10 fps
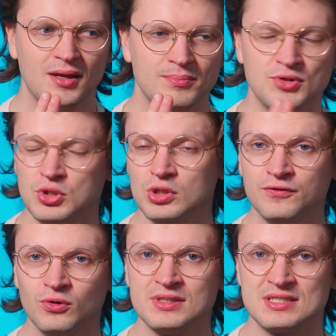
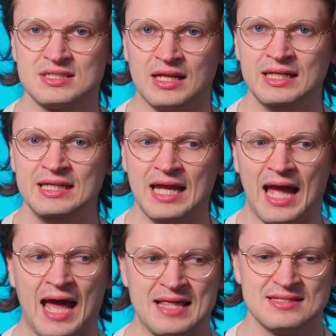beautiful and stunning
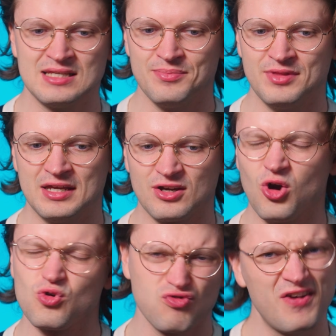and something
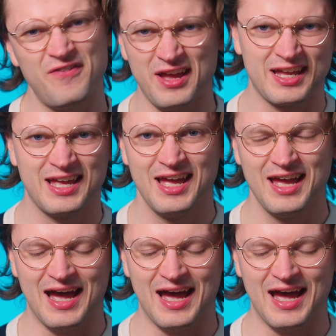horrific.